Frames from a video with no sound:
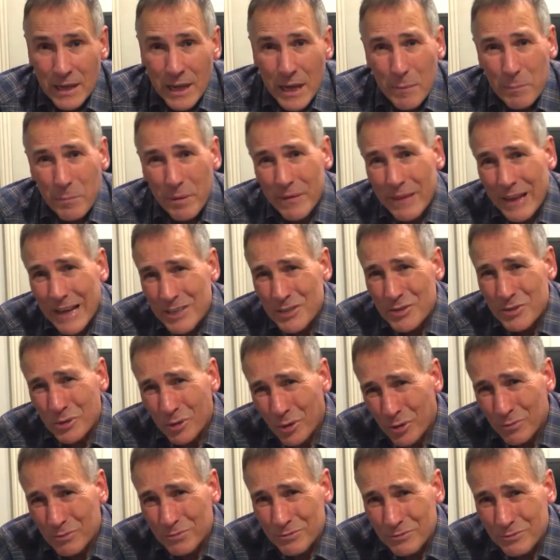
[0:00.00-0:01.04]
but that's
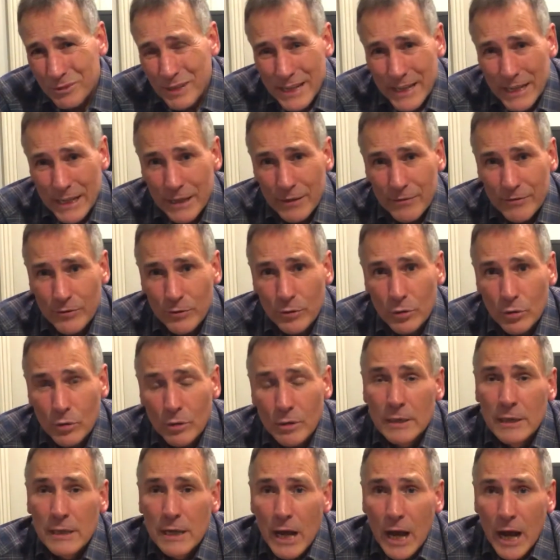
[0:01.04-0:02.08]
not really for
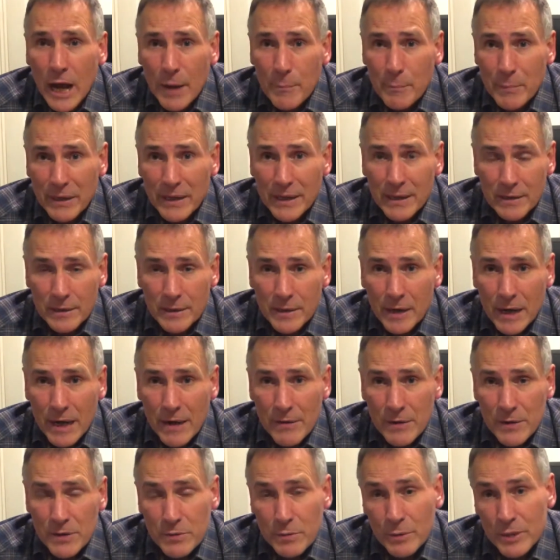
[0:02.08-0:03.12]
beginner
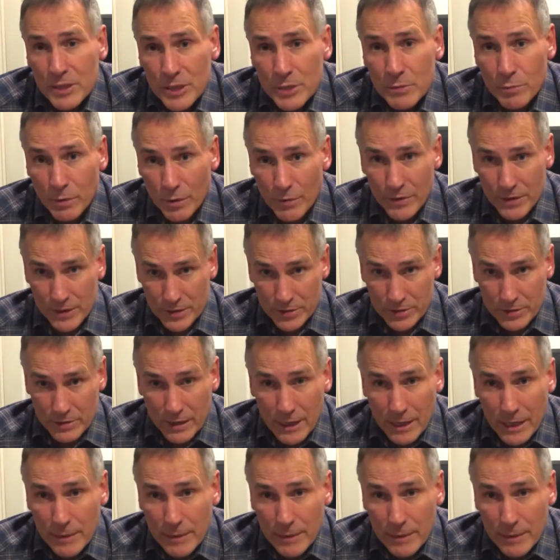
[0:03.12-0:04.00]
divers, which is what this